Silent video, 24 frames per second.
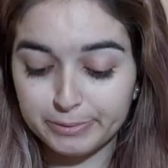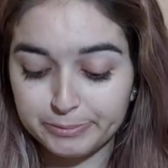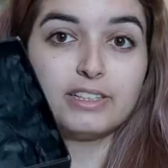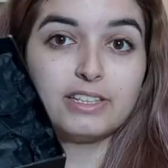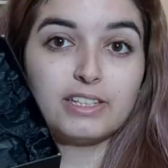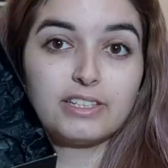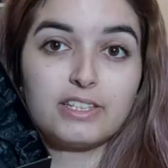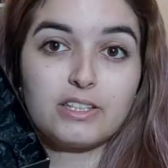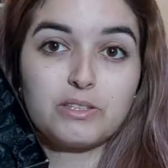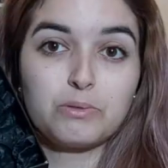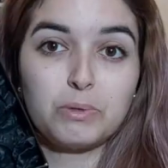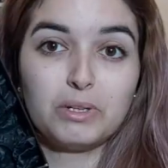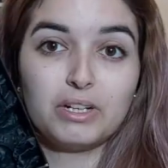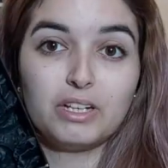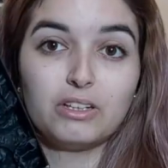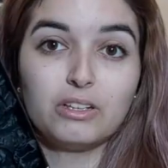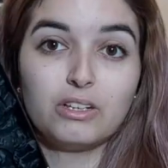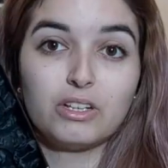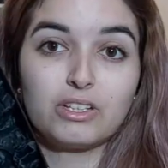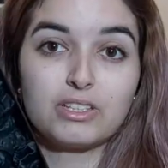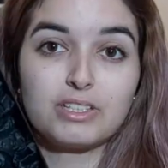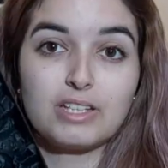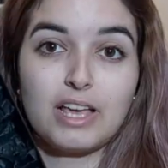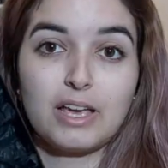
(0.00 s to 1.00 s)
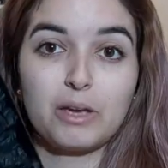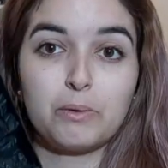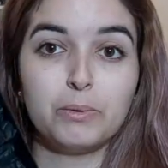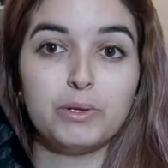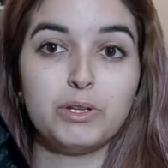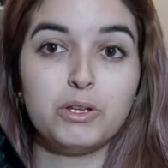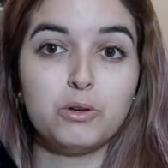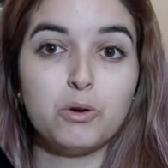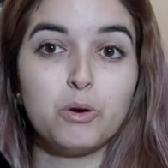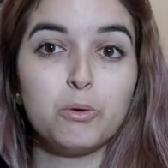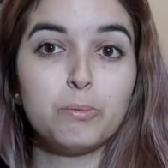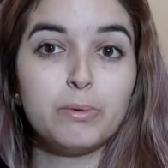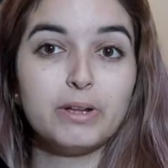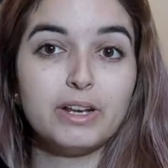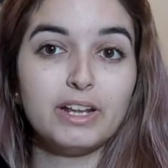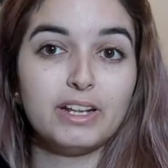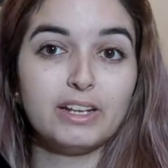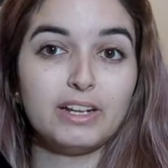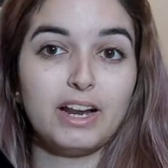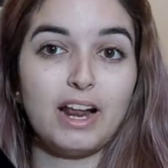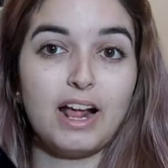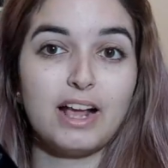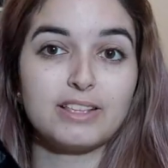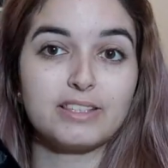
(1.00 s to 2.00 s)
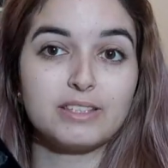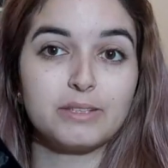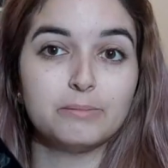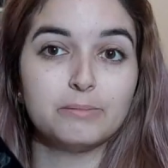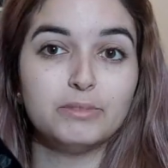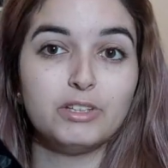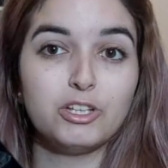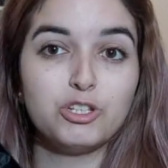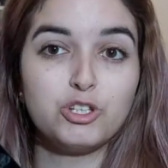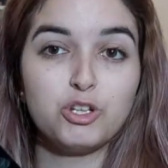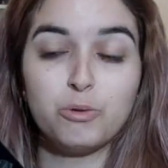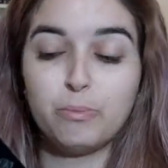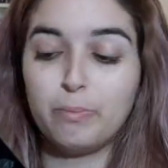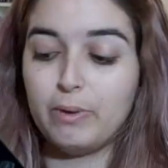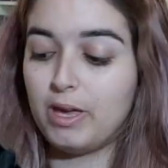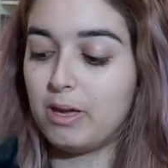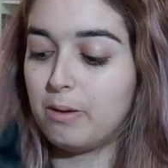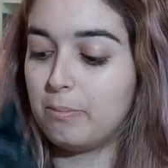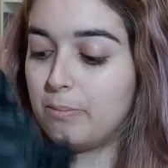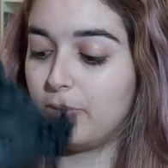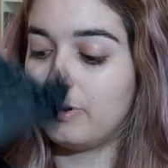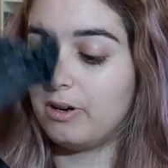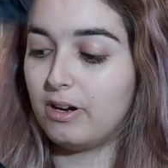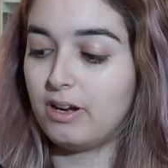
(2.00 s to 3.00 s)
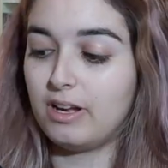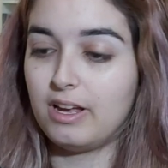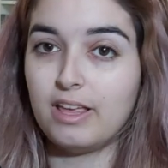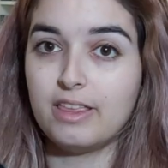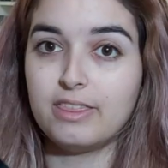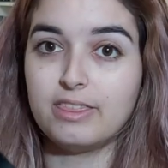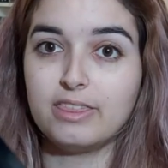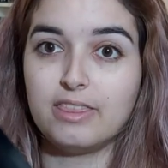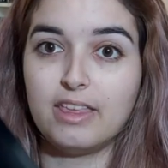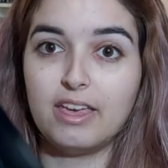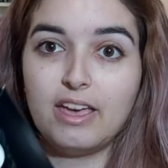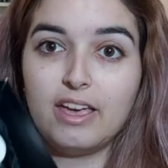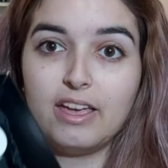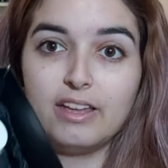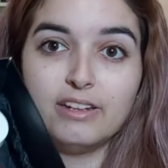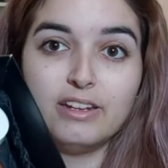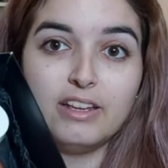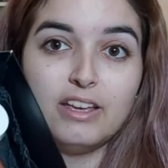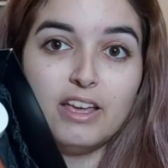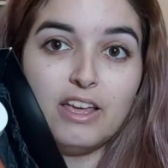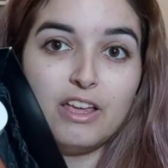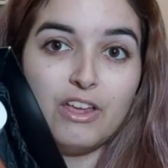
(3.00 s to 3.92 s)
This is what it looks like when you open it. It has some tissue paper and then